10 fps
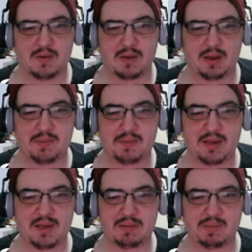I'm
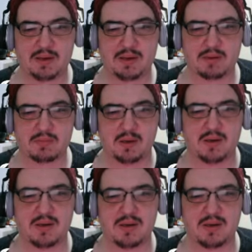getting better,
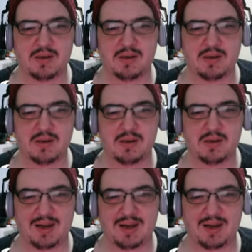I think,